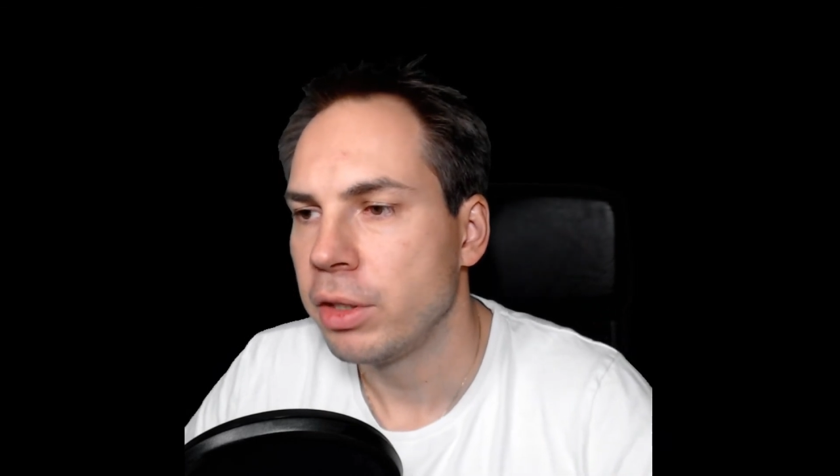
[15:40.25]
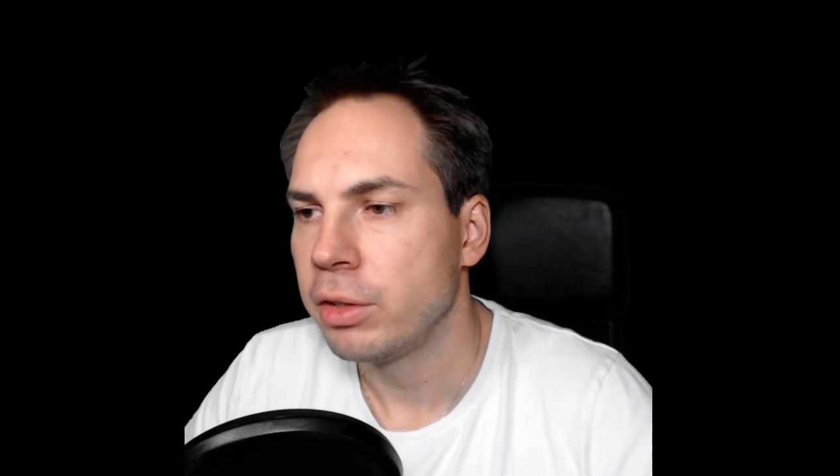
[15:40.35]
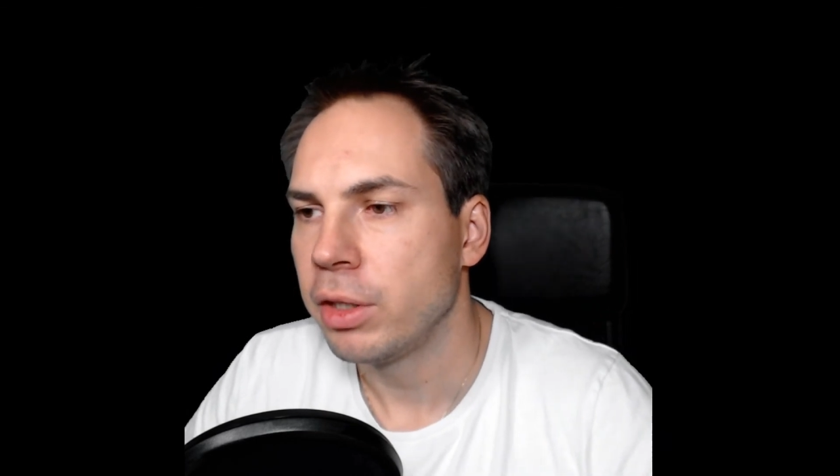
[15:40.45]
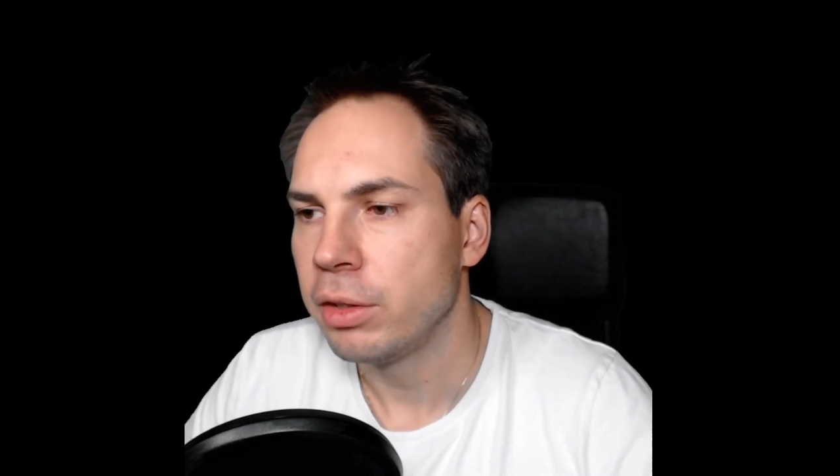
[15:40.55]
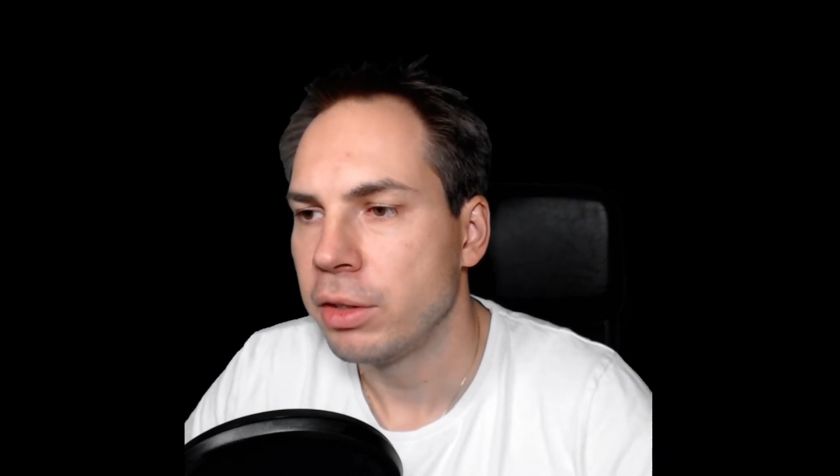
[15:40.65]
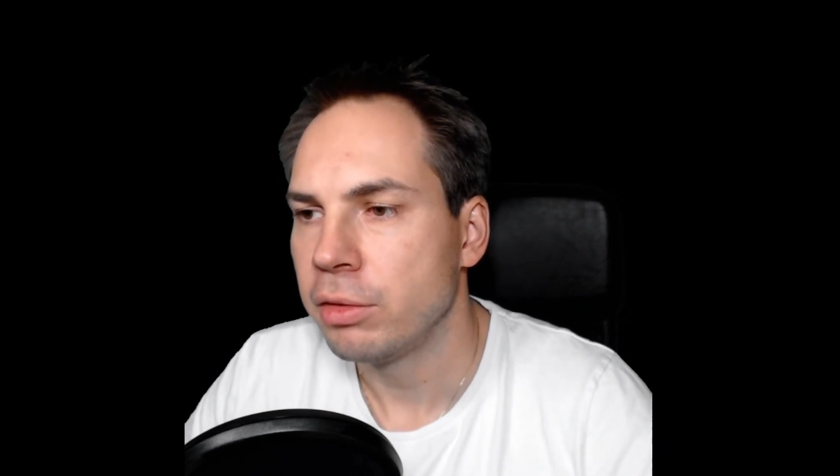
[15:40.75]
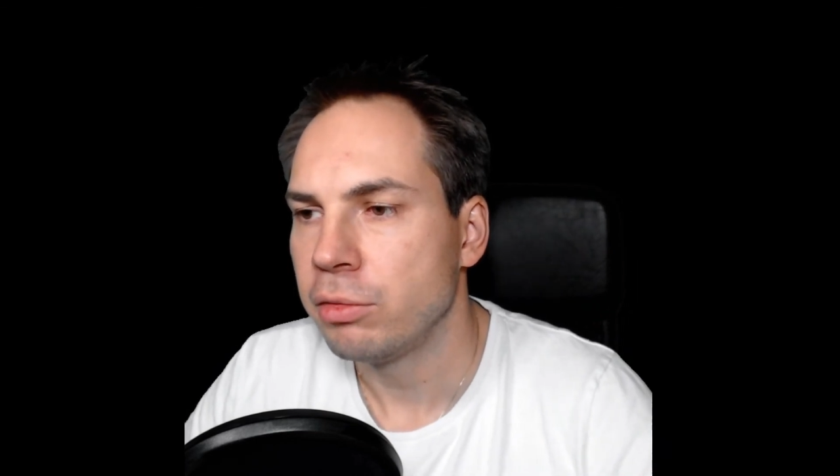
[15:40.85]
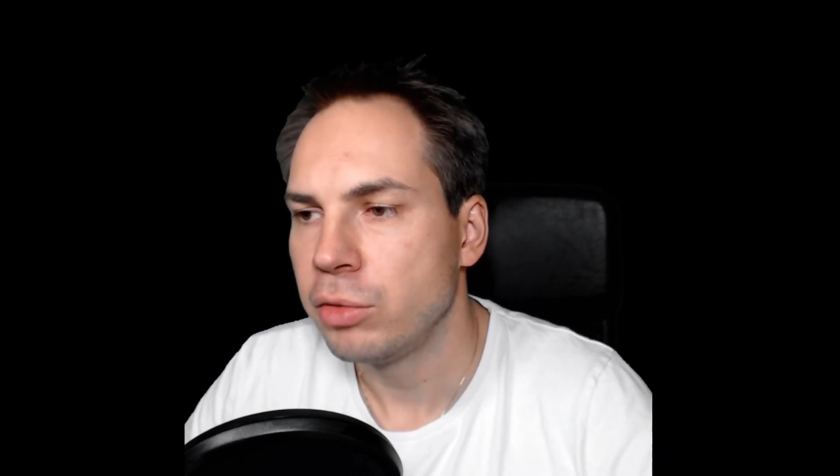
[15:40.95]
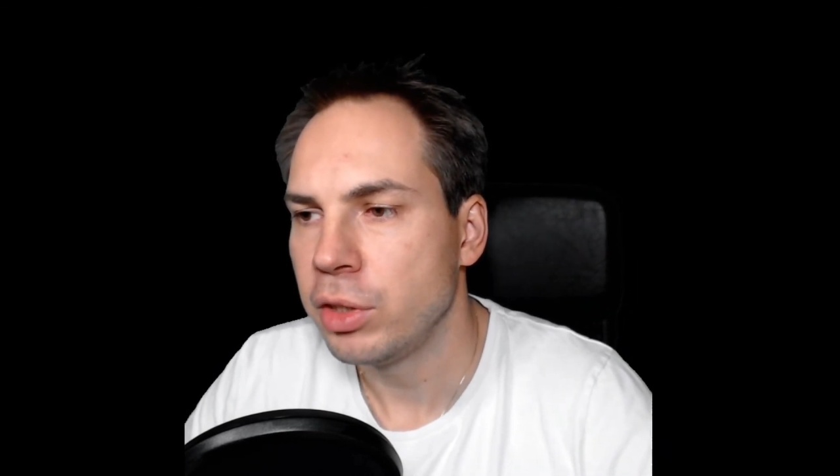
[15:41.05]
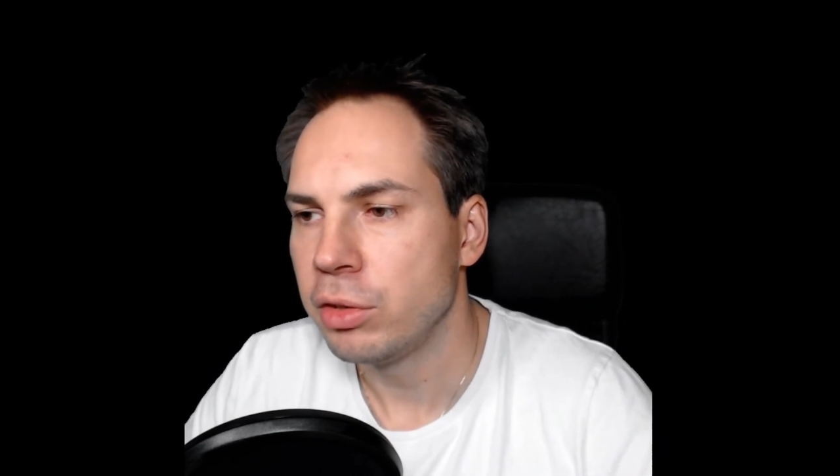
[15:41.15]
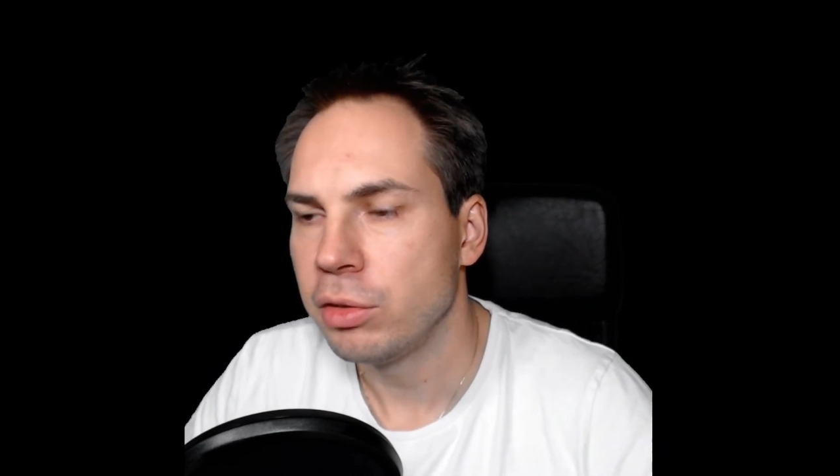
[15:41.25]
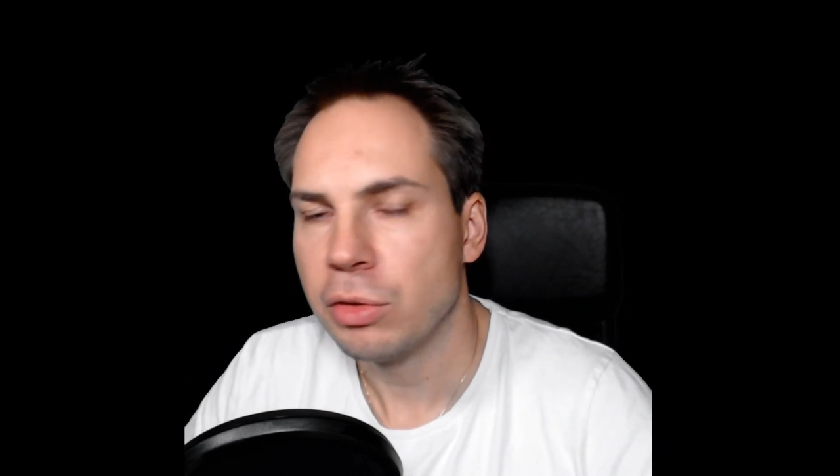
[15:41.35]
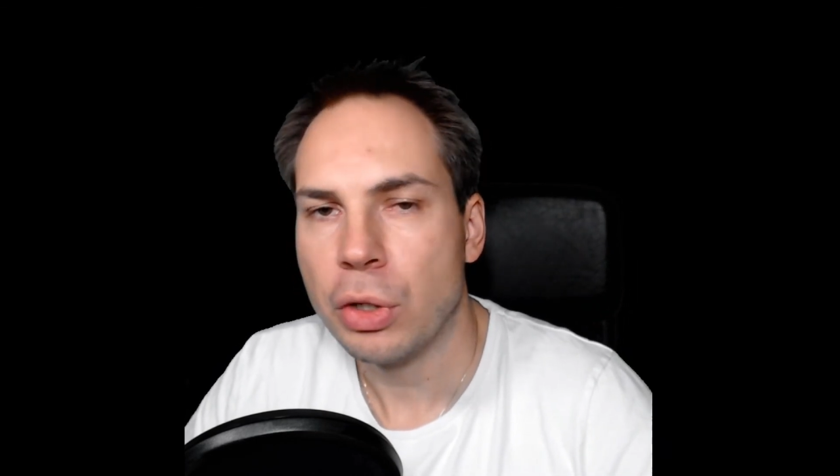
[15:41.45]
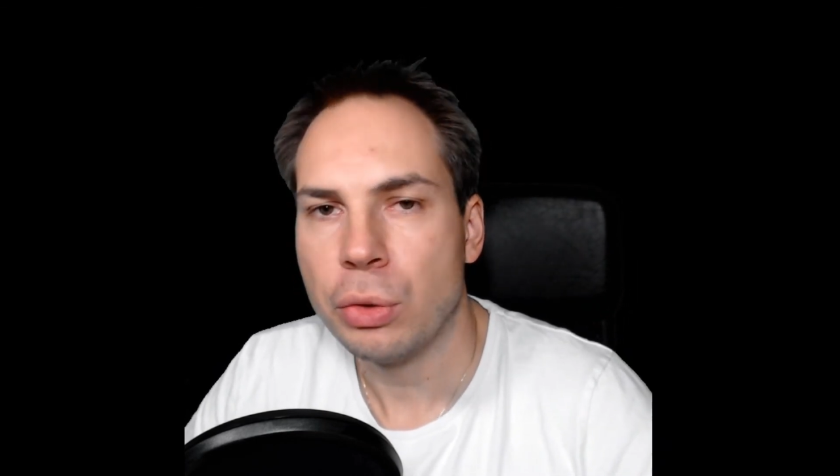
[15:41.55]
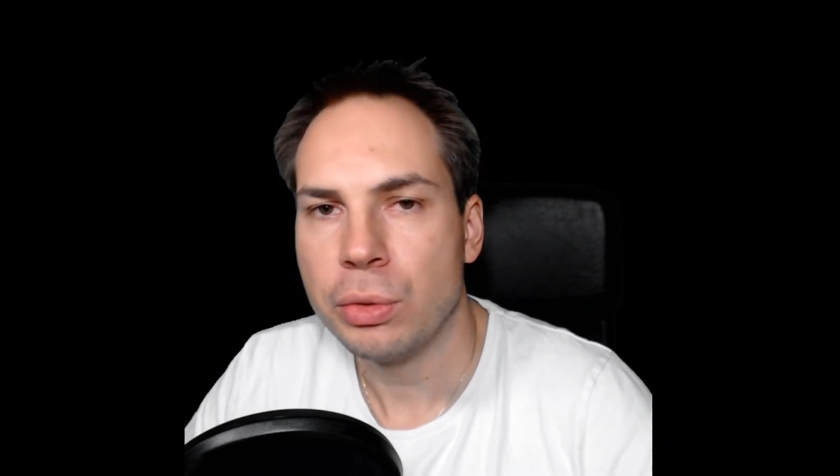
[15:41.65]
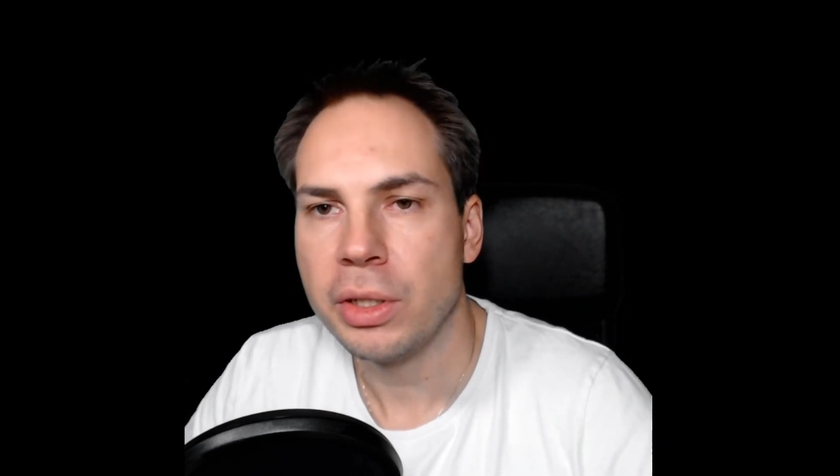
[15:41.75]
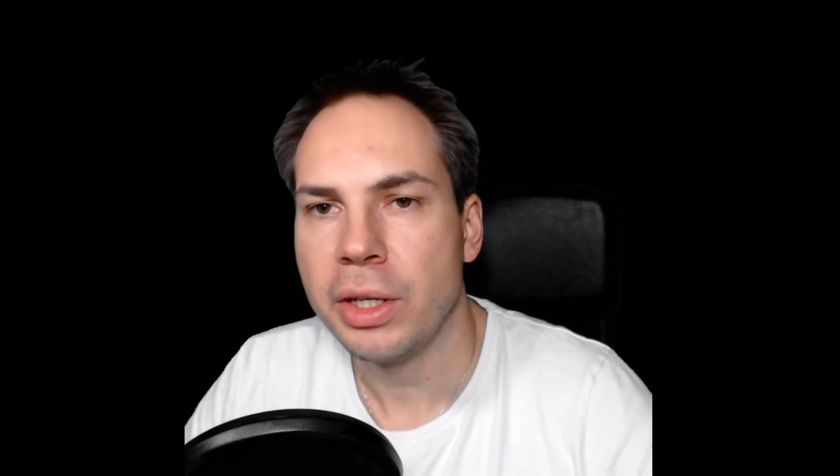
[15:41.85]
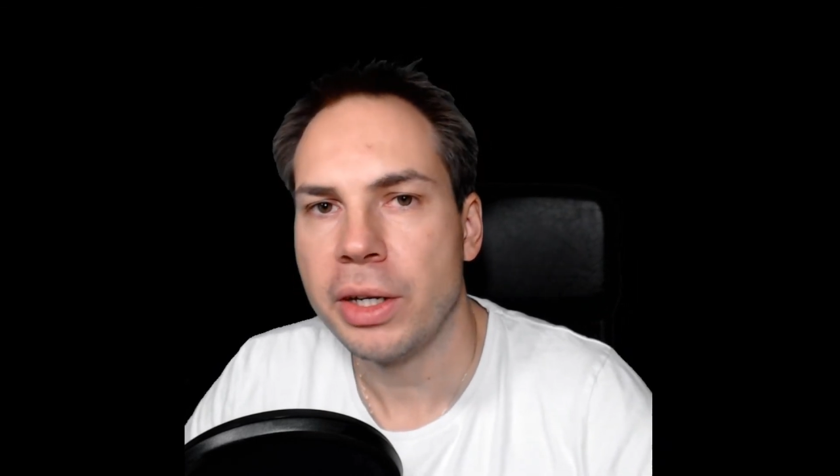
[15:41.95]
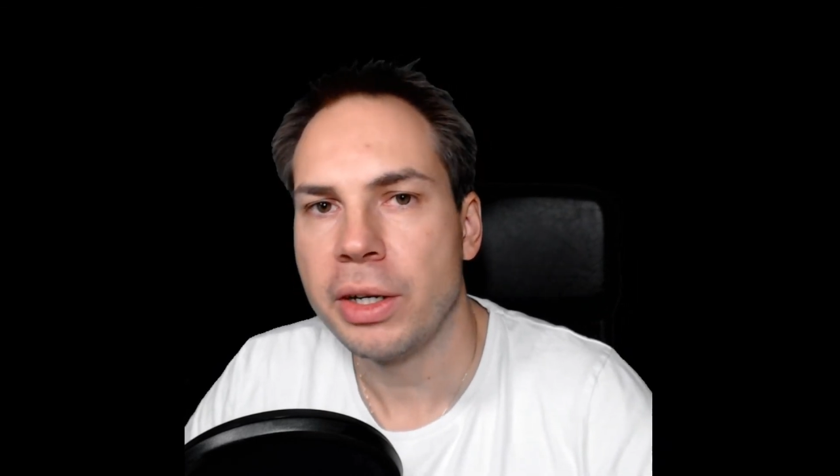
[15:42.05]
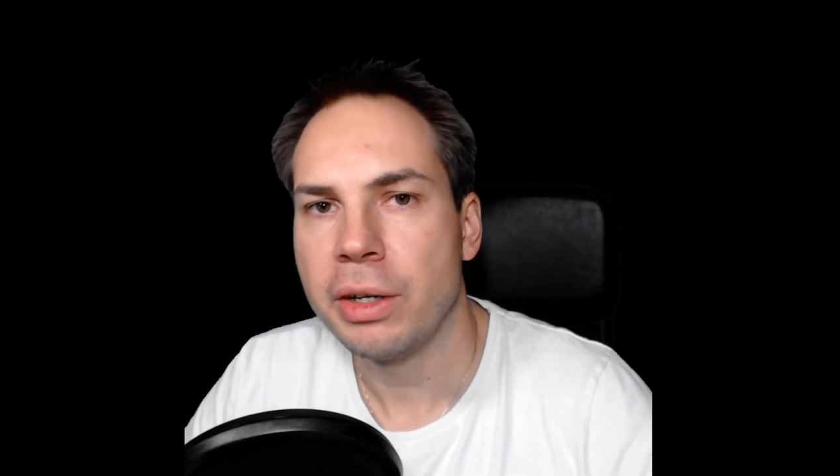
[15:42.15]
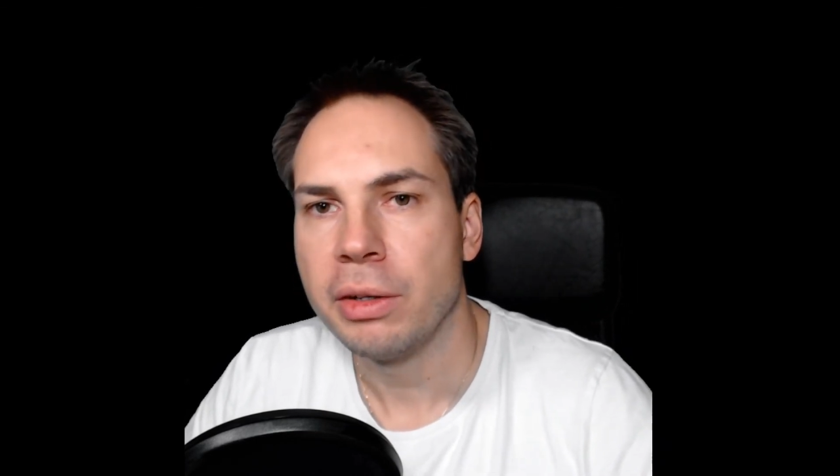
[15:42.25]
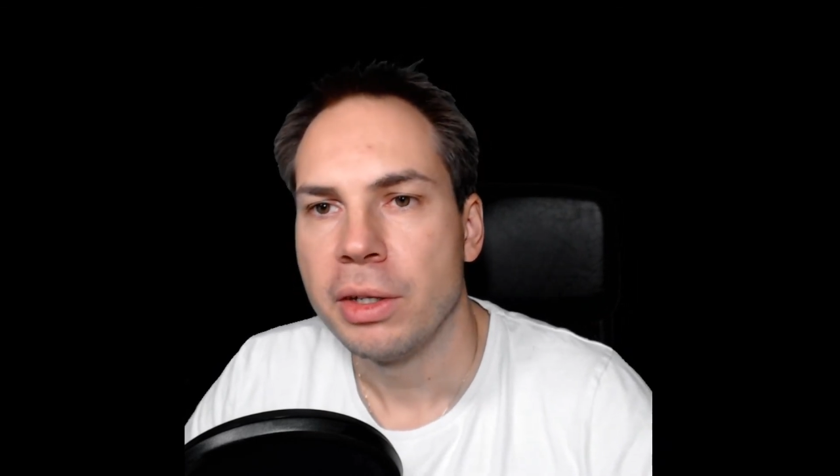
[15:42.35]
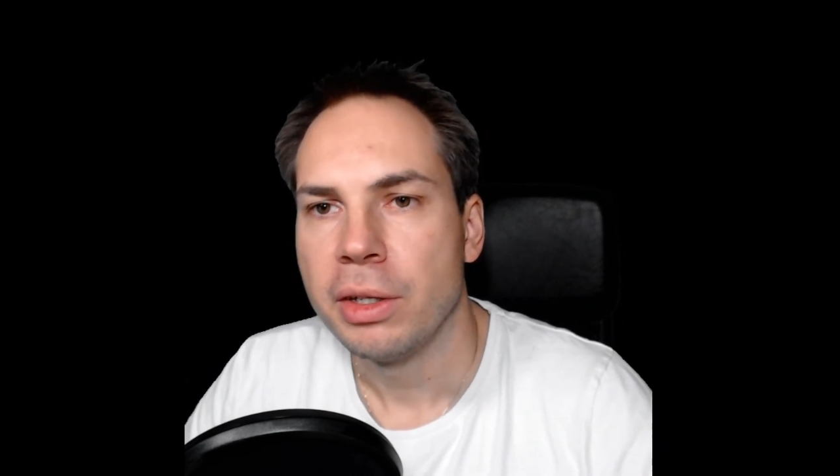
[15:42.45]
done a decent coding here.